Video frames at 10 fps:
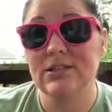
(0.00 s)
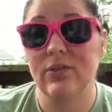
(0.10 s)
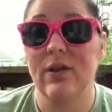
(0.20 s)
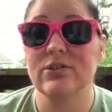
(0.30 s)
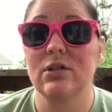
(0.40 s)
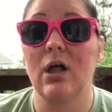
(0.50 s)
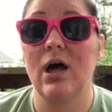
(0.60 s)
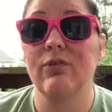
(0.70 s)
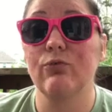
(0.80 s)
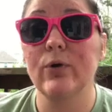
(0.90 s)
so there's a
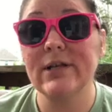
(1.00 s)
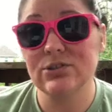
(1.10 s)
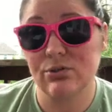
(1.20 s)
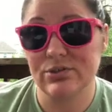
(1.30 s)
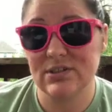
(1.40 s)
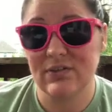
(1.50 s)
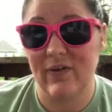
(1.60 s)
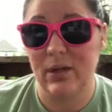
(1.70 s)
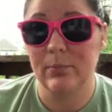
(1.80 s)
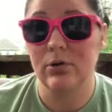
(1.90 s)
lot of resources
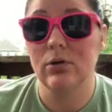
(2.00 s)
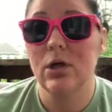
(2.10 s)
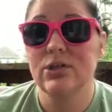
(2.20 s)
available.